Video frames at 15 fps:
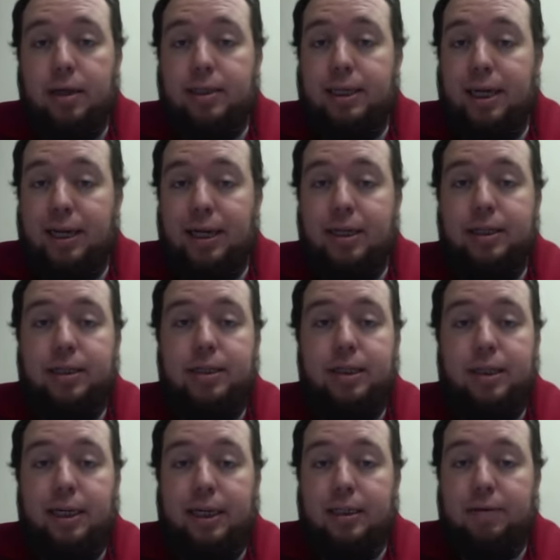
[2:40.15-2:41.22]
tense,
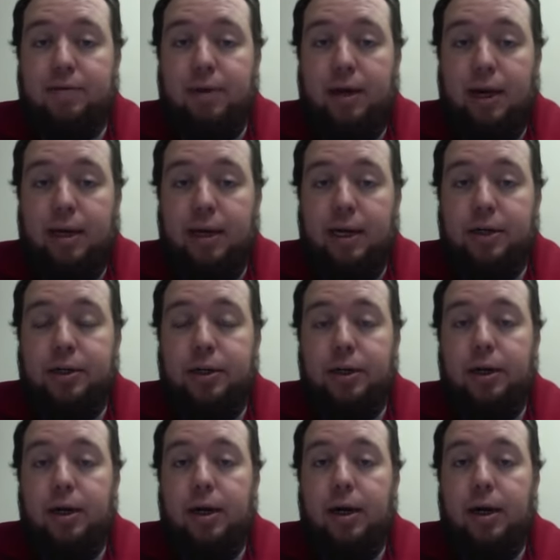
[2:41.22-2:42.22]
things of that nature,